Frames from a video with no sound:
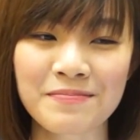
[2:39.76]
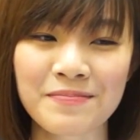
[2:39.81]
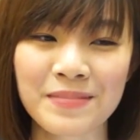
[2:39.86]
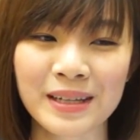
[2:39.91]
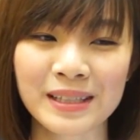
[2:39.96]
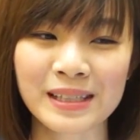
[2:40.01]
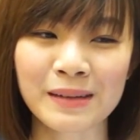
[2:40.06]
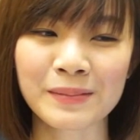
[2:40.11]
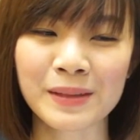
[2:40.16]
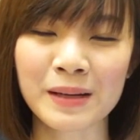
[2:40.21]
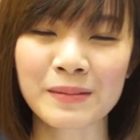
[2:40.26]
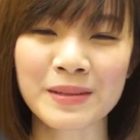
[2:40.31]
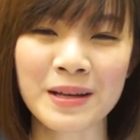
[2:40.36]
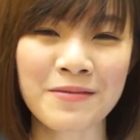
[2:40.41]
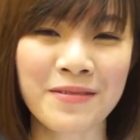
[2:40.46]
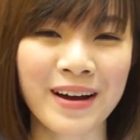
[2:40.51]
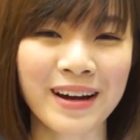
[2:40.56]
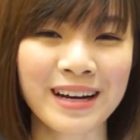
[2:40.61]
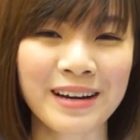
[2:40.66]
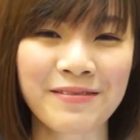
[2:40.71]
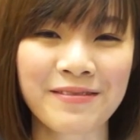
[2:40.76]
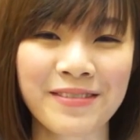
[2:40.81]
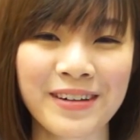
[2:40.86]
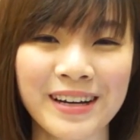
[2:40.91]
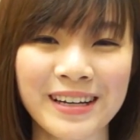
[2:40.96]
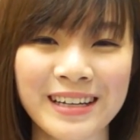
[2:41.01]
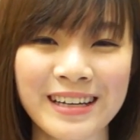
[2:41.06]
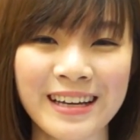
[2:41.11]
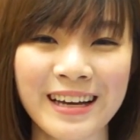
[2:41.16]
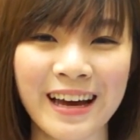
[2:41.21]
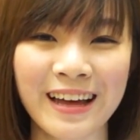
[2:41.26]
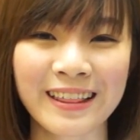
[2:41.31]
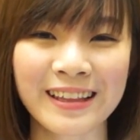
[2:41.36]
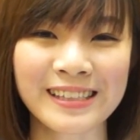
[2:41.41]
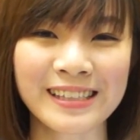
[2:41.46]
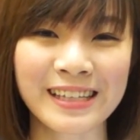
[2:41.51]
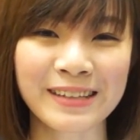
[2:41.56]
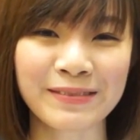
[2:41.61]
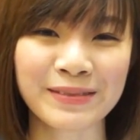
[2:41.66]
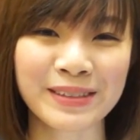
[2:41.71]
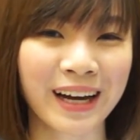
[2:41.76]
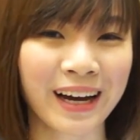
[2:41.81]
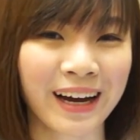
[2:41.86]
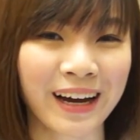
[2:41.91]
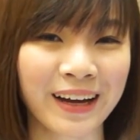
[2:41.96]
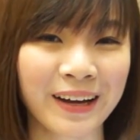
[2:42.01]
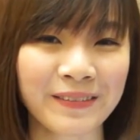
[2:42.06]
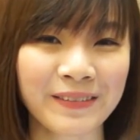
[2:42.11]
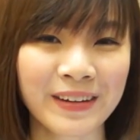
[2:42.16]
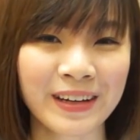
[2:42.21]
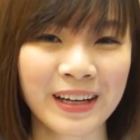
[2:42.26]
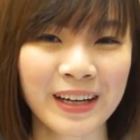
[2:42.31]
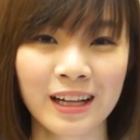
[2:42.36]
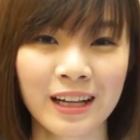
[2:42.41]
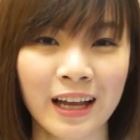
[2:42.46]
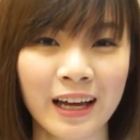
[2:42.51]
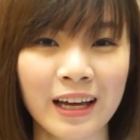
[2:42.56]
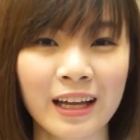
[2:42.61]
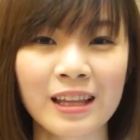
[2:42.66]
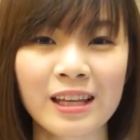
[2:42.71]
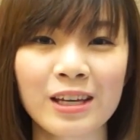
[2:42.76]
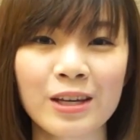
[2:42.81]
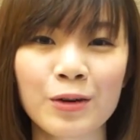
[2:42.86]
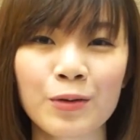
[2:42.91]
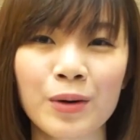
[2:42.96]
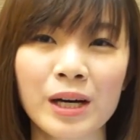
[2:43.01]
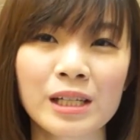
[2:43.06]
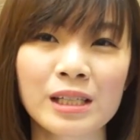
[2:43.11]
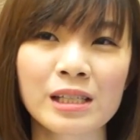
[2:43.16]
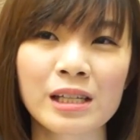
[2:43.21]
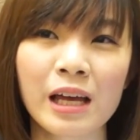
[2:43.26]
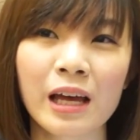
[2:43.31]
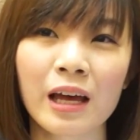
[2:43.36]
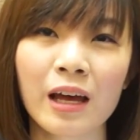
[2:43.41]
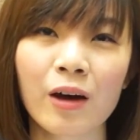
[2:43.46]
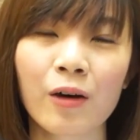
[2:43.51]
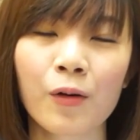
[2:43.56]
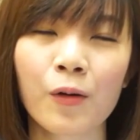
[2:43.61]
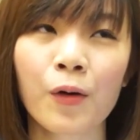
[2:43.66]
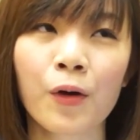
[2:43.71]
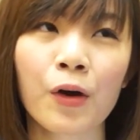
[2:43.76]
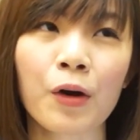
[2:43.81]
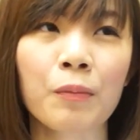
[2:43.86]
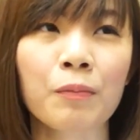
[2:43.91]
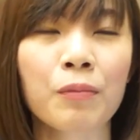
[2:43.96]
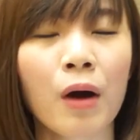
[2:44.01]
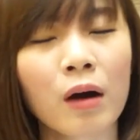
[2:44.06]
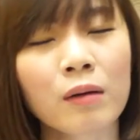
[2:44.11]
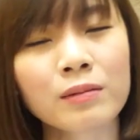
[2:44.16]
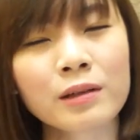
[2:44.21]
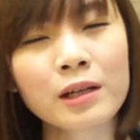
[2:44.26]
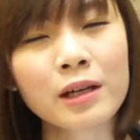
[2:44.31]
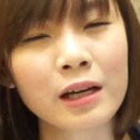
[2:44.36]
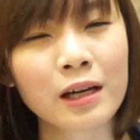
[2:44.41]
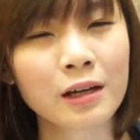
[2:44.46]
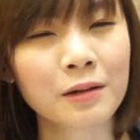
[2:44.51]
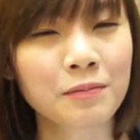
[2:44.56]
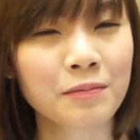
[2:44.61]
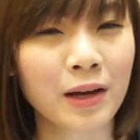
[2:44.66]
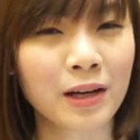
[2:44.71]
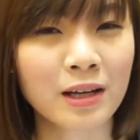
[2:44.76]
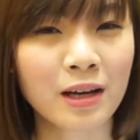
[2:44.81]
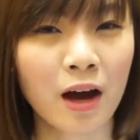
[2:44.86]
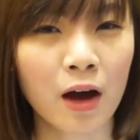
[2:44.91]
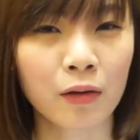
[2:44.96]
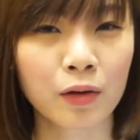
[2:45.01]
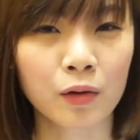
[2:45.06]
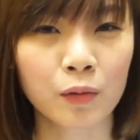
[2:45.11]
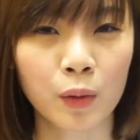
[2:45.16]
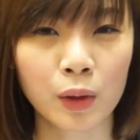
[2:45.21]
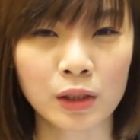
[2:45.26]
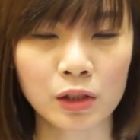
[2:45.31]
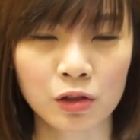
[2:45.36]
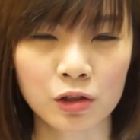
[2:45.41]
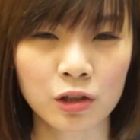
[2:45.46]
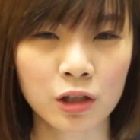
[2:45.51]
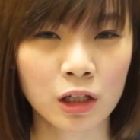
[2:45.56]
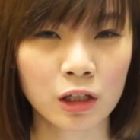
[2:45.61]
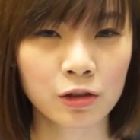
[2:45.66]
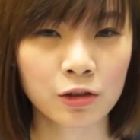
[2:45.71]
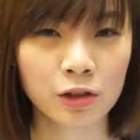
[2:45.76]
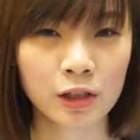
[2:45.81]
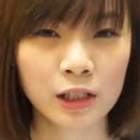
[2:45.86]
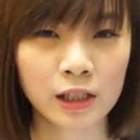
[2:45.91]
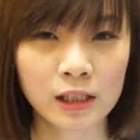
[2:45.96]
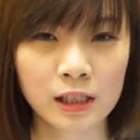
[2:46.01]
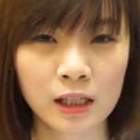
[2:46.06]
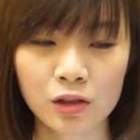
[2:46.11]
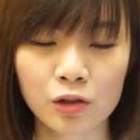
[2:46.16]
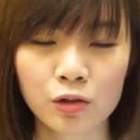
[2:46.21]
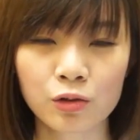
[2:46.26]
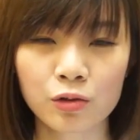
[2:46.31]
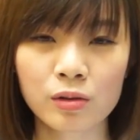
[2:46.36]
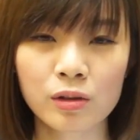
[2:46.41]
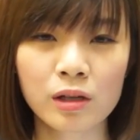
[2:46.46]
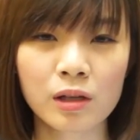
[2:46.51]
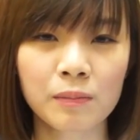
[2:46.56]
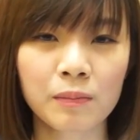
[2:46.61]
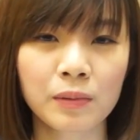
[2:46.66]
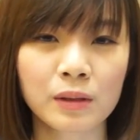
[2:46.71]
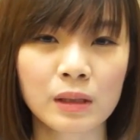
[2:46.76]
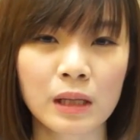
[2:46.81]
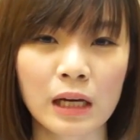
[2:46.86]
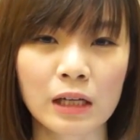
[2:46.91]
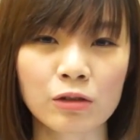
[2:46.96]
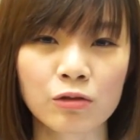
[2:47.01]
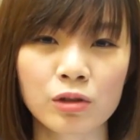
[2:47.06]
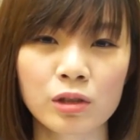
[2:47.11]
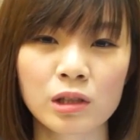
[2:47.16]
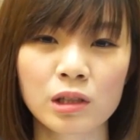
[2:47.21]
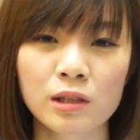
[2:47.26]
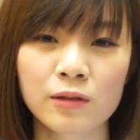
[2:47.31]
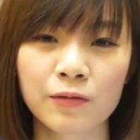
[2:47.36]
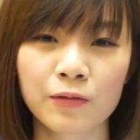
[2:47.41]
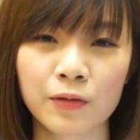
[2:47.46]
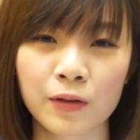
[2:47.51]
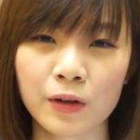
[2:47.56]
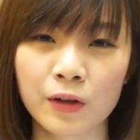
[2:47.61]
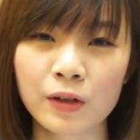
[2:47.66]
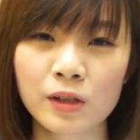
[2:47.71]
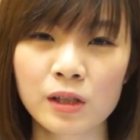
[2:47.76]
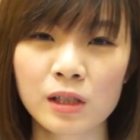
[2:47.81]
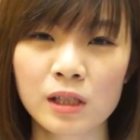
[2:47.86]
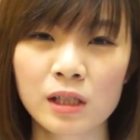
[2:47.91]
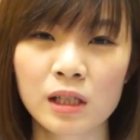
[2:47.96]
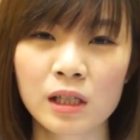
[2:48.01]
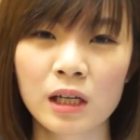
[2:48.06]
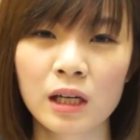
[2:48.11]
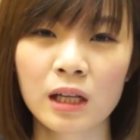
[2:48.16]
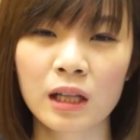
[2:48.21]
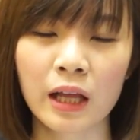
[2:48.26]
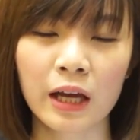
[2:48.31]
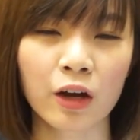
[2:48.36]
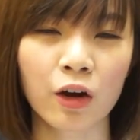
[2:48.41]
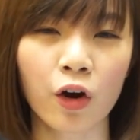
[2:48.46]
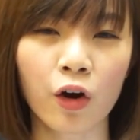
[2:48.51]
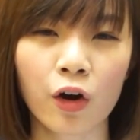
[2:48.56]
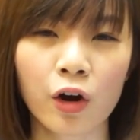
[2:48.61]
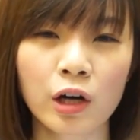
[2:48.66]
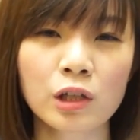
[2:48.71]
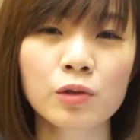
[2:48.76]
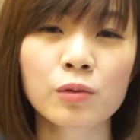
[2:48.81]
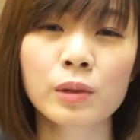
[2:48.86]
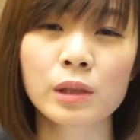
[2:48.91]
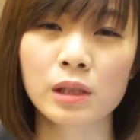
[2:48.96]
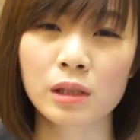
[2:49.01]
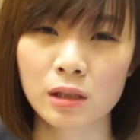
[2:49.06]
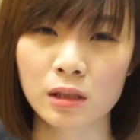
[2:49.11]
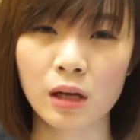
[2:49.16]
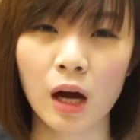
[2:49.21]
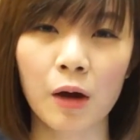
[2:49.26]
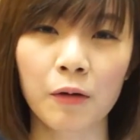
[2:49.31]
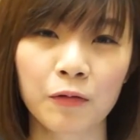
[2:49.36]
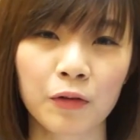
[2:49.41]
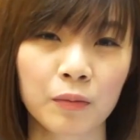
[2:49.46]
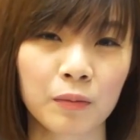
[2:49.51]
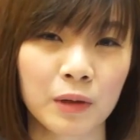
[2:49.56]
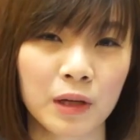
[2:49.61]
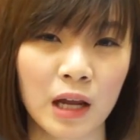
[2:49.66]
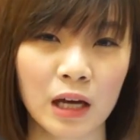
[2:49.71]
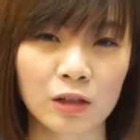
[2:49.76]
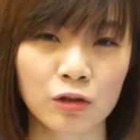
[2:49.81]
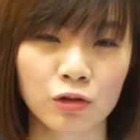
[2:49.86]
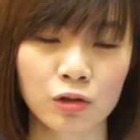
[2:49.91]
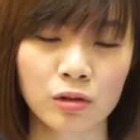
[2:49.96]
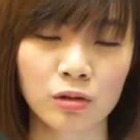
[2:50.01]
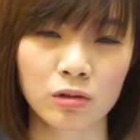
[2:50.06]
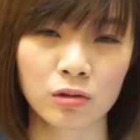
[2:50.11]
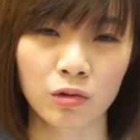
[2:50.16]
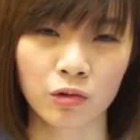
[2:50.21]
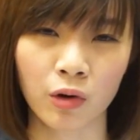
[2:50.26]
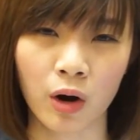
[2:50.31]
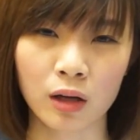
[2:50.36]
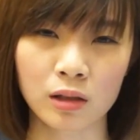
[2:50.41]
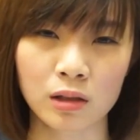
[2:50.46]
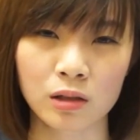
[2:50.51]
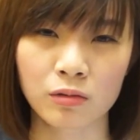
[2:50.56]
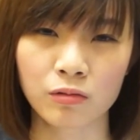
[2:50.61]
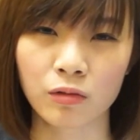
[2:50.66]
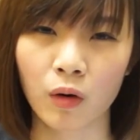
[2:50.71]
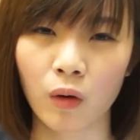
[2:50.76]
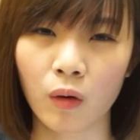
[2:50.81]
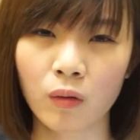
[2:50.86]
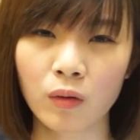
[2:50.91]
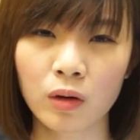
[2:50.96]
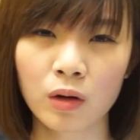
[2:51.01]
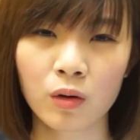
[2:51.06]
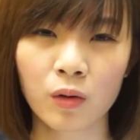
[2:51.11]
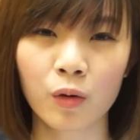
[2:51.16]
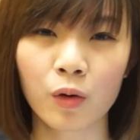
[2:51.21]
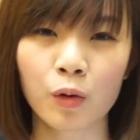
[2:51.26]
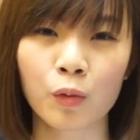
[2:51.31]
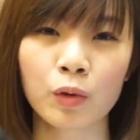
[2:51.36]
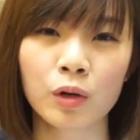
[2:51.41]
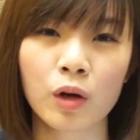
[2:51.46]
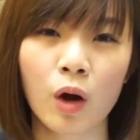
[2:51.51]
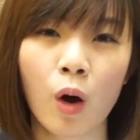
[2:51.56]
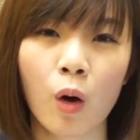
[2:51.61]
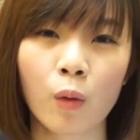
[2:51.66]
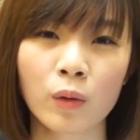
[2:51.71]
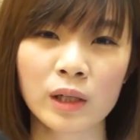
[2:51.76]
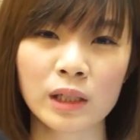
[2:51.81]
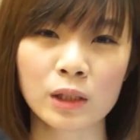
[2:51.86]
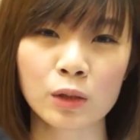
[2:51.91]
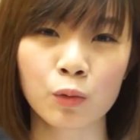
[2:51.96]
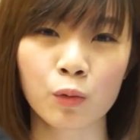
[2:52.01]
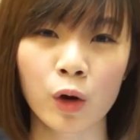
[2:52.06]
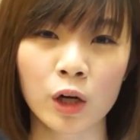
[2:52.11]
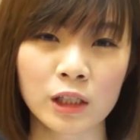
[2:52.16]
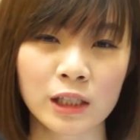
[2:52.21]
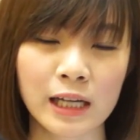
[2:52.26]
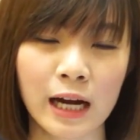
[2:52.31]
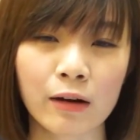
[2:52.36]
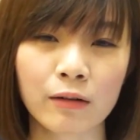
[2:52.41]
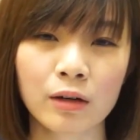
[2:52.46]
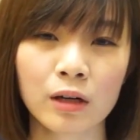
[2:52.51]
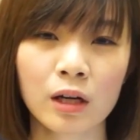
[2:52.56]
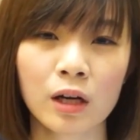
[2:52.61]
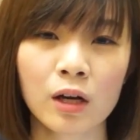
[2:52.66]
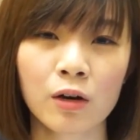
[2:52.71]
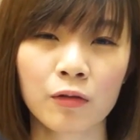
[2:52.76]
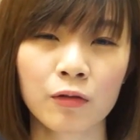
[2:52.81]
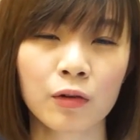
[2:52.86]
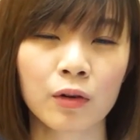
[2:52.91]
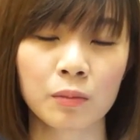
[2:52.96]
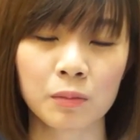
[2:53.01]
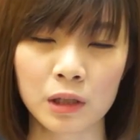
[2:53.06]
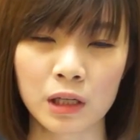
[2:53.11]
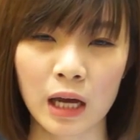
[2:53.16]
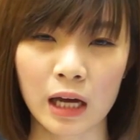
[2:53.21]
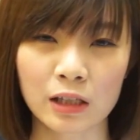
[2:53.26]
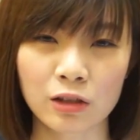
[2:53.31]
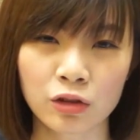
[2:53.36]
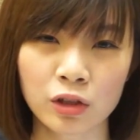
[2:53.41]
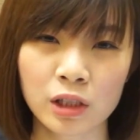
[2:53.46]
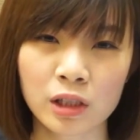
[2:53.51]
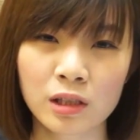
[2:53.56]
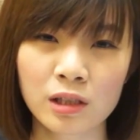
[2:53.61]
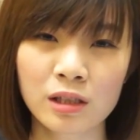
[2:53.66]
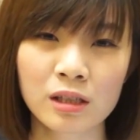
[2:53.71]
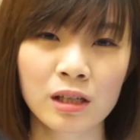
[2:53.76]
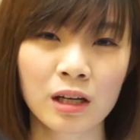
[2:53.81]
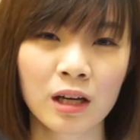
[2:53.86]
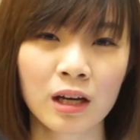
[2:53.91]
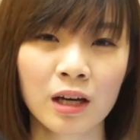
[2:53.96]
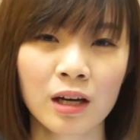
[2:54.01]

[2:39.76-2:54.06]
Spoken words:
but sometimes I find it funny at the same time. Like, in the US, or probably in many other Western countries, it's usually pedestrians first. Like, cars would stop for pedestrians to cross the road, or would always watch out for pedestrians.